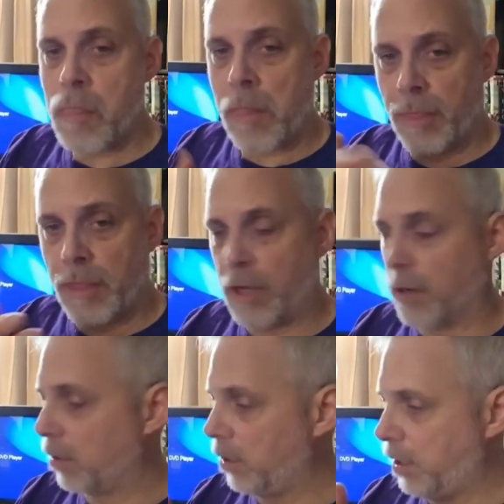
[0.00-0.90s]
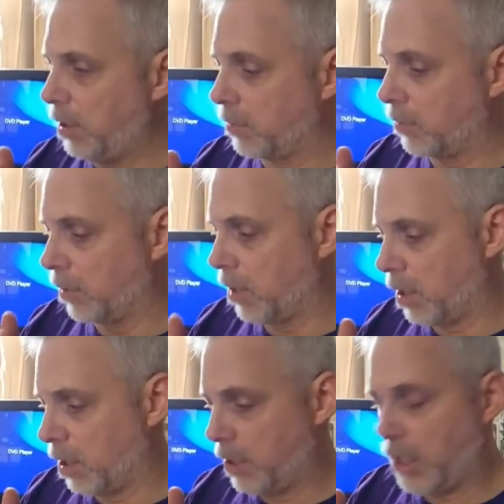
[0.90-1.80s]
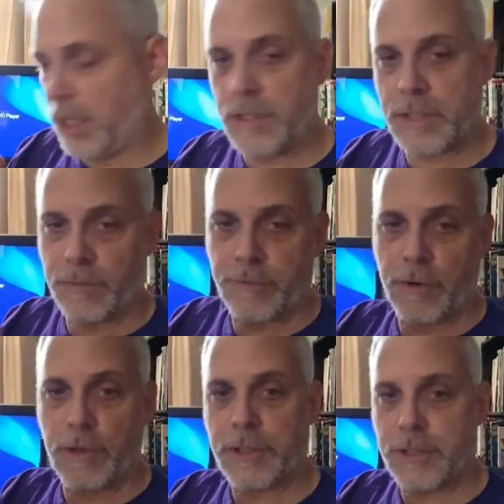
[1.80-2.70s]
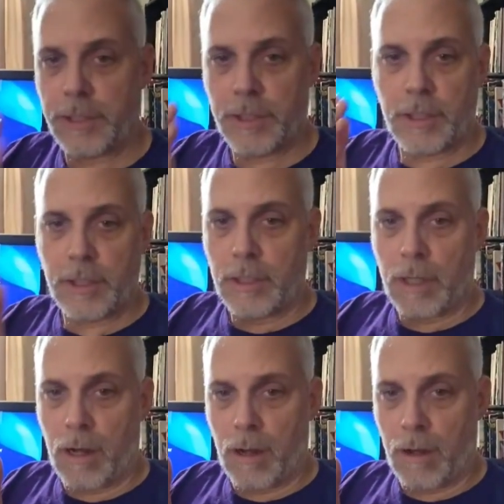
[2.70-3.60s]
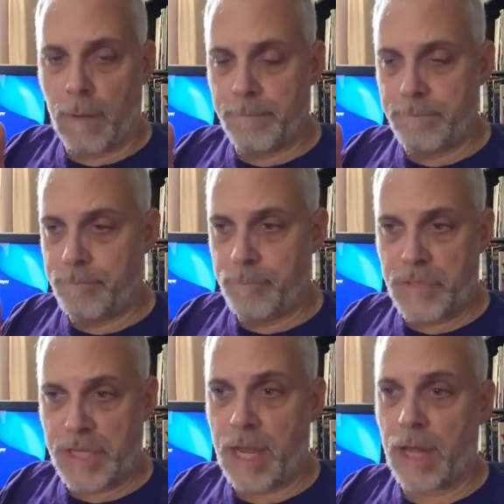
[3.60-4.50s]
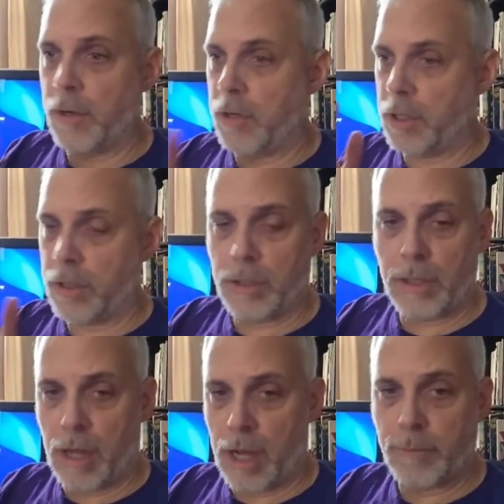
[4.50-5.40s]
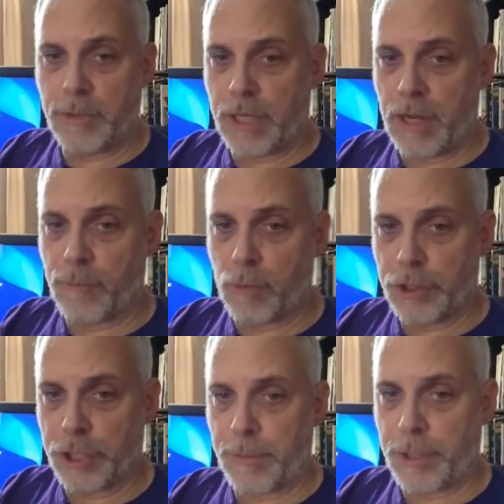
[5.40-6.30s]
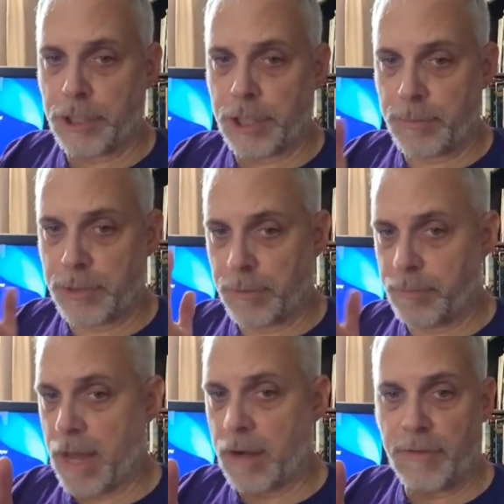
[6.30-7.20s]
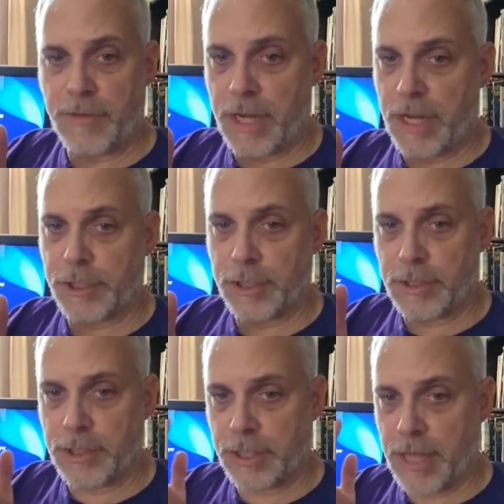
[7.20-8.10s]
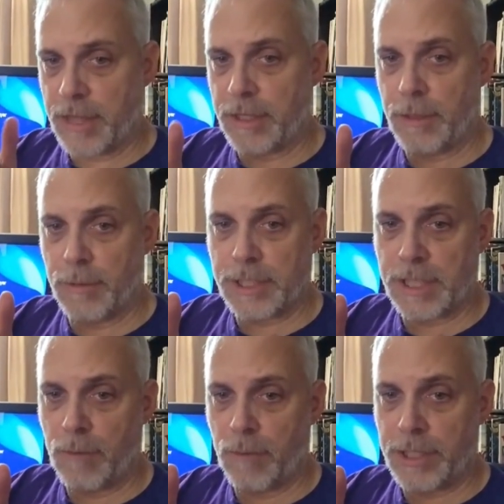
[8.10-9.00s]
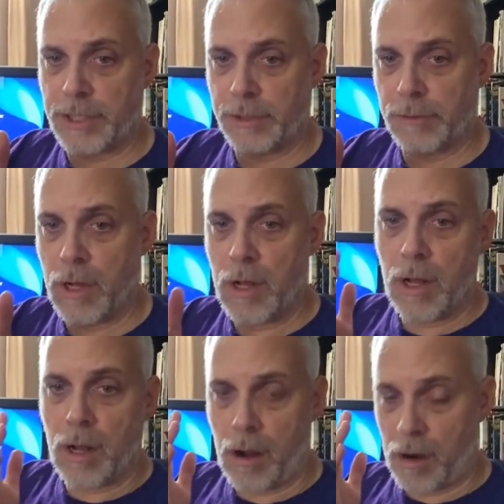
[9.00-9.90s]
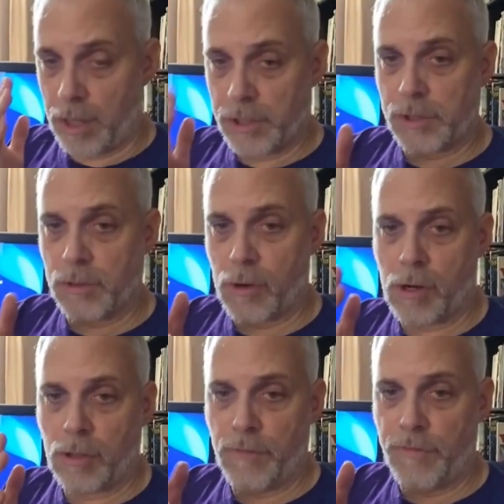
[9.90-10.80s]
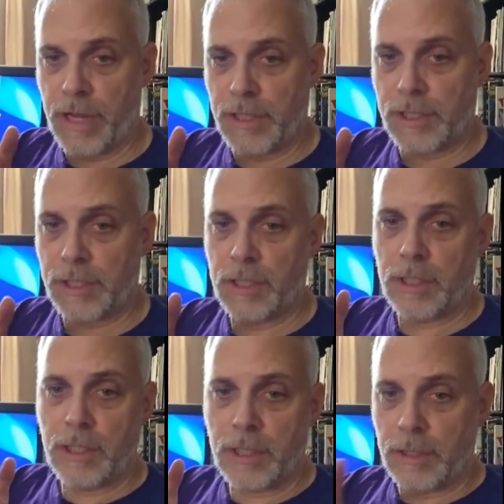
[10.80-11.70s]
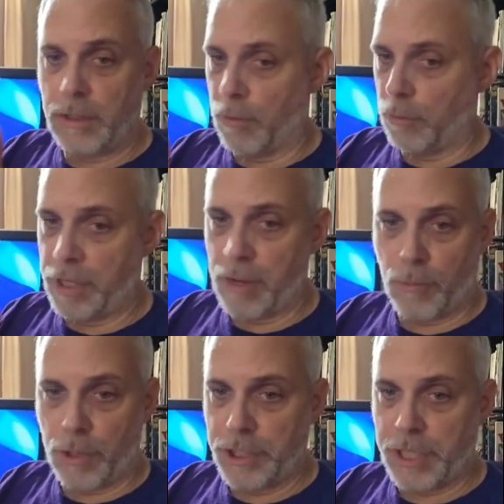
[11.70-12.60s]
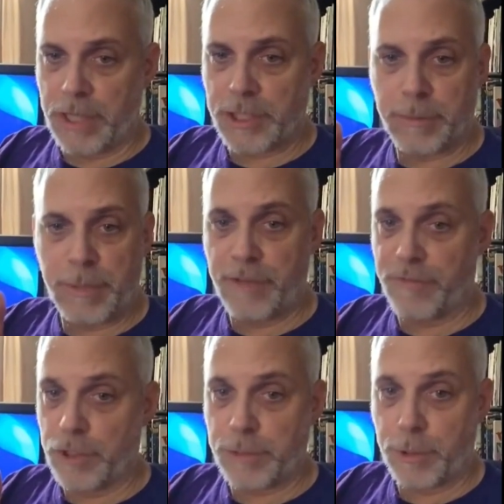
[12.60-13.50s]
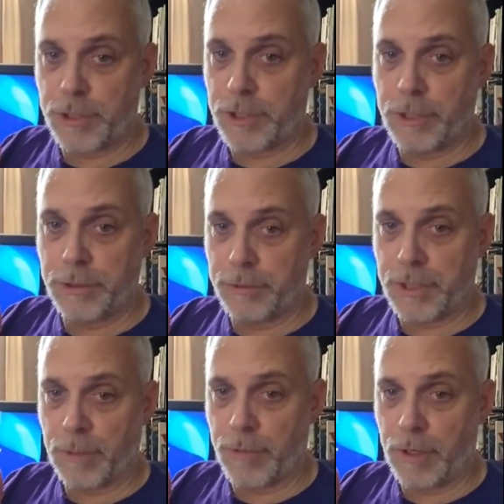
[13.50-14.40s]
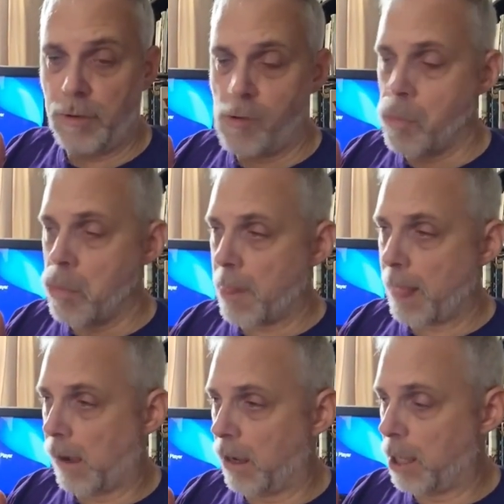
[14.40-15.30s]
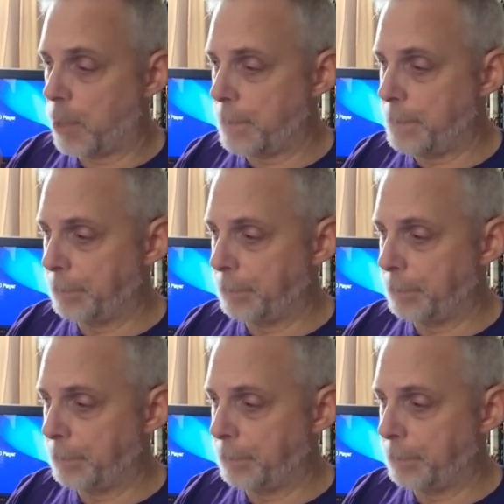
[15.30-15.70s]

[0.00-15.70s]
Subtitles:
These first 10 IMCF World Championships and Battle of the Nations that the USA went to are historical events. You only get one chance to be the first person to do something. And